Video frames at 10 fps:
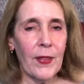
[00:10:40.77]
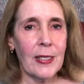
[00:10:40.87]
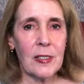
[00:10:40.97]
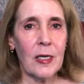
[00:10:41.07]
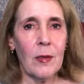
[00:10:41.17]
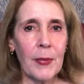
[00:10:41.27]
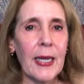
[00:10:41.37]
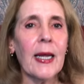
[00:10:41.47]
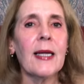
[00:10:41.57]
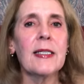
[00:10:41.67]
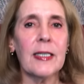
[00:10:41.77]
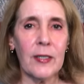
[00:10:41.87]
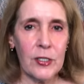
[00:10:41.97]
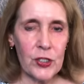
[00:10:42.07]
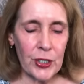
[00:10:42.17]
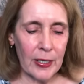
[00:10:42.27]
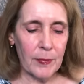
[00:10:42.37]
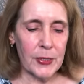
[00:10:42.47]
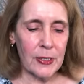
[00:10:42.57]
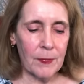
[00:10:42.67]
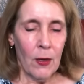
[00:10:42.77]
that's gonna be until it ships.